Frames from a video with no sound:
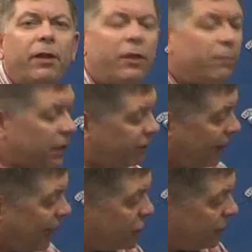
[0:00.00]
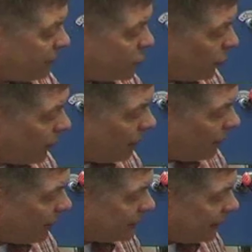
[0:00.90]
The modification I'm talking
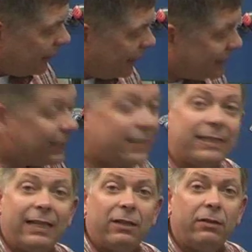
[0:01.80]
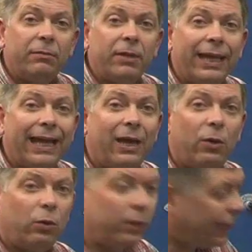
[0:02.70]
about is this little
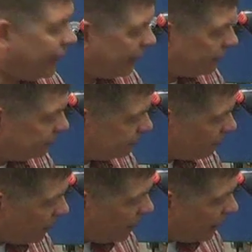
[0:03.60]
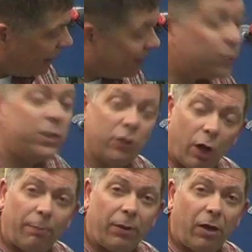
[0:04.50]
cowl here, and this was
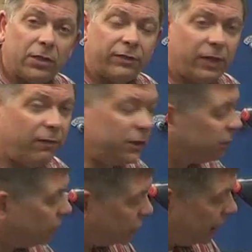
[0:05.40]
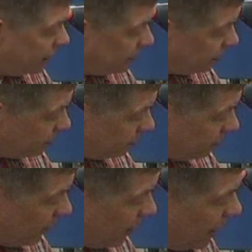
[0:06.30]
not part of the original machine,
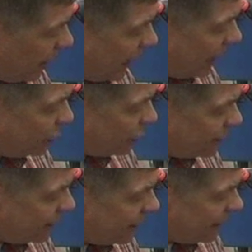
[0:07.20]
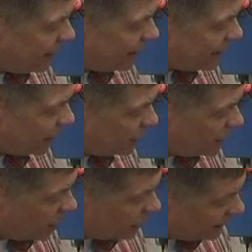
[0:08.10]
and you can see that it's actually
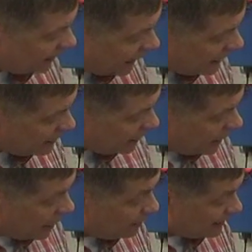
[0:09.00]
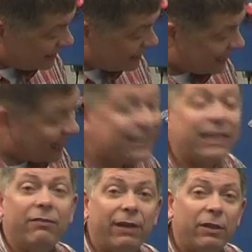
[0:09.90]
starting to get a bit
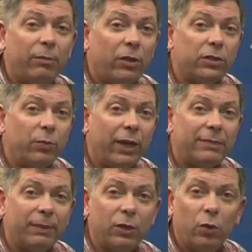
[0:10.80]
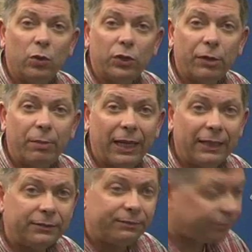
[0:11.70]
tatty around the bottom where it's been caught on the blade,